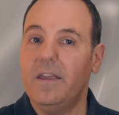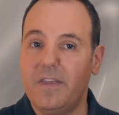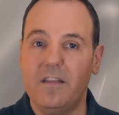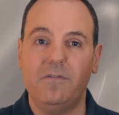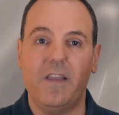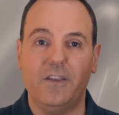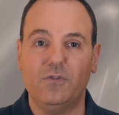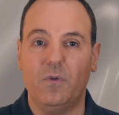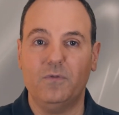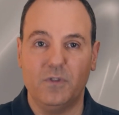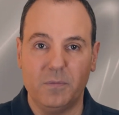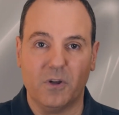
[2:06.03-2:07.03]
It then flakes
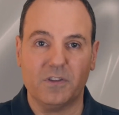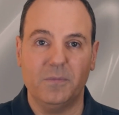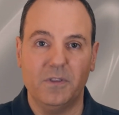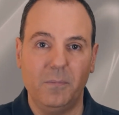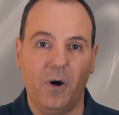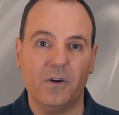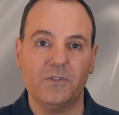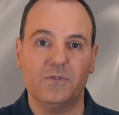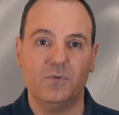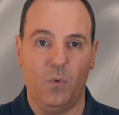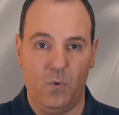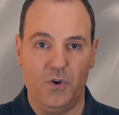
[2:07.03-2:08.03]
off to the bottom of the
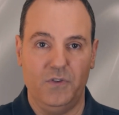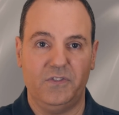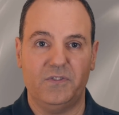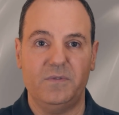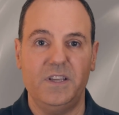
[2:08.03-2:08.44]
box, or worse,